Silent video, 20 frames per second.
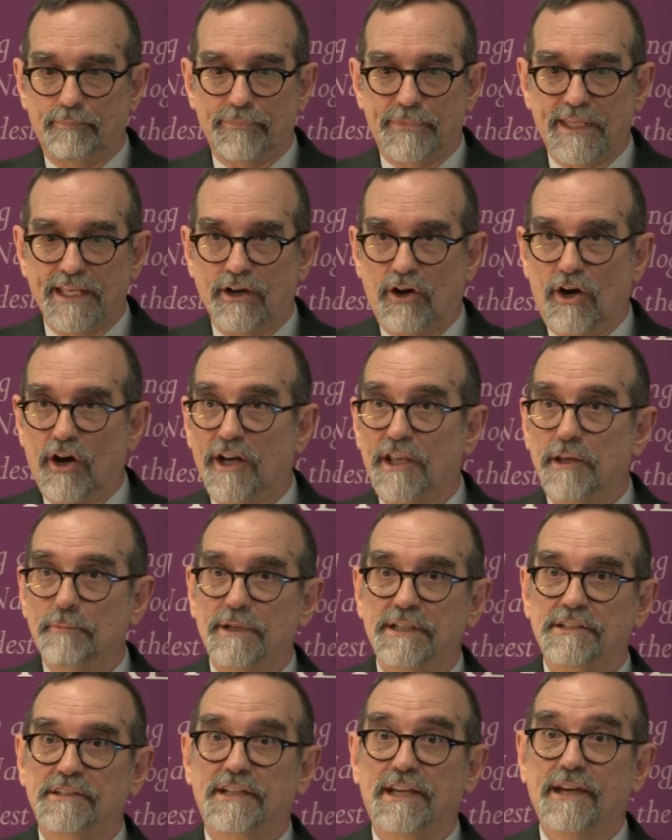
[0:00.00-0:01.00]
the
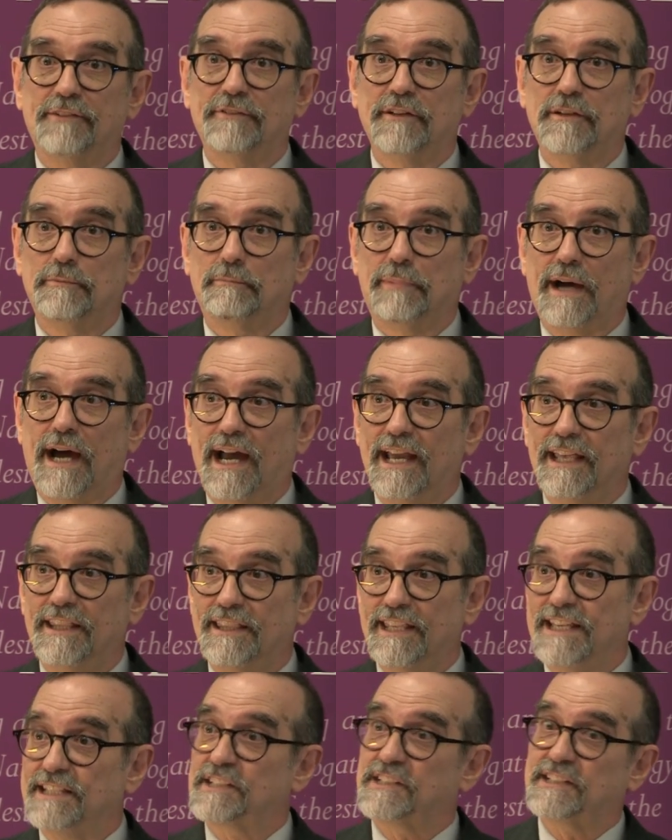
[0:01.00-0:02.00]
arguments given by
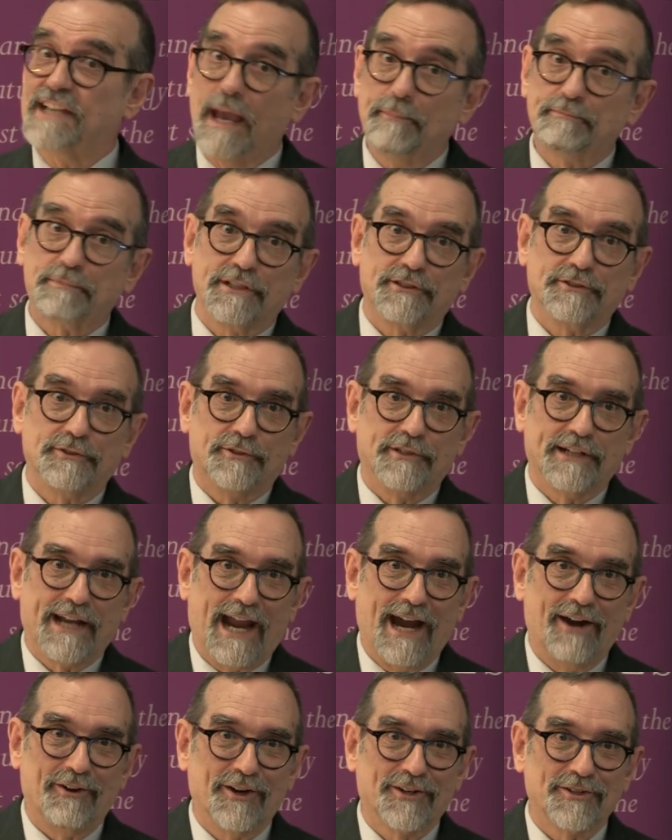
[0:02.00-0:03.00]
the skeptical
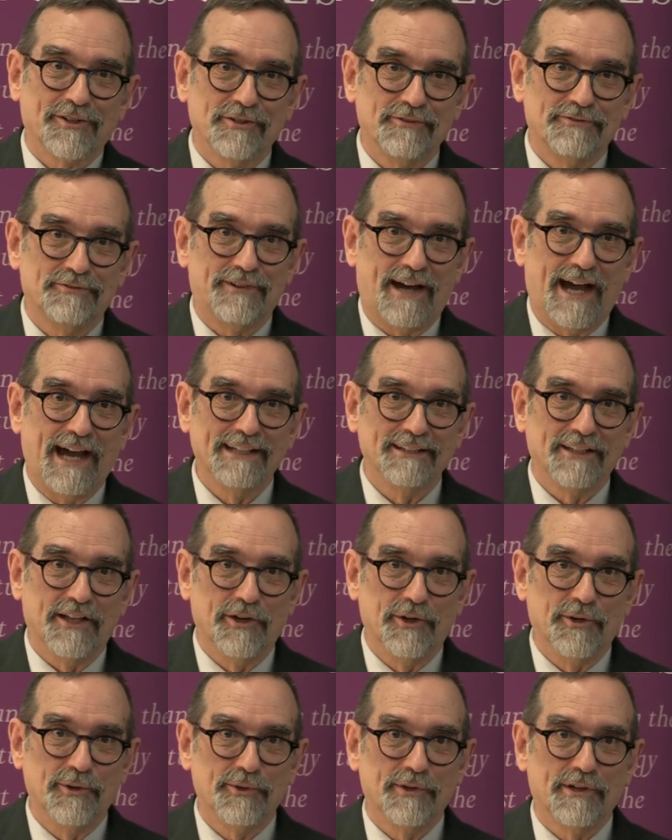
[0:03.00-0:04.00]
character
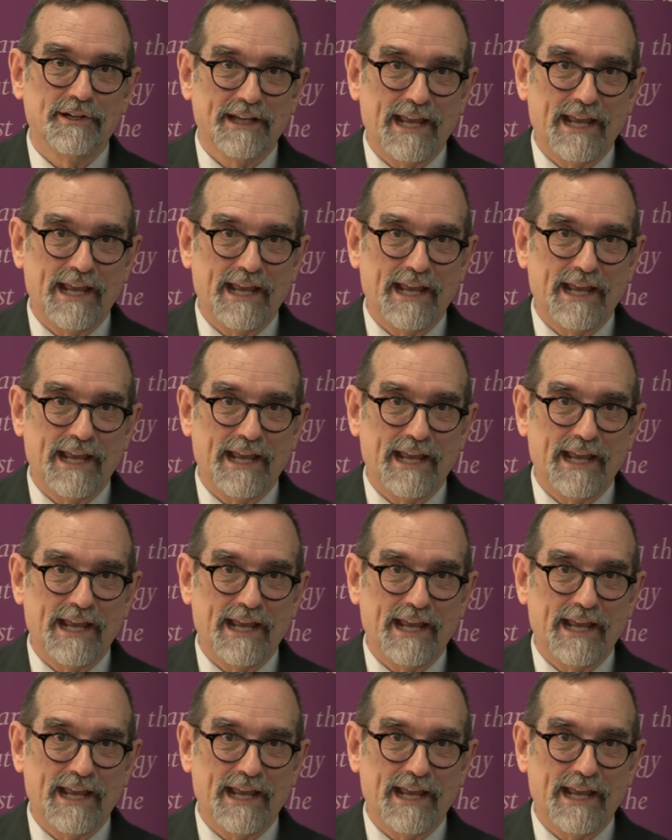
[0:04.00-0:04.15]
Philo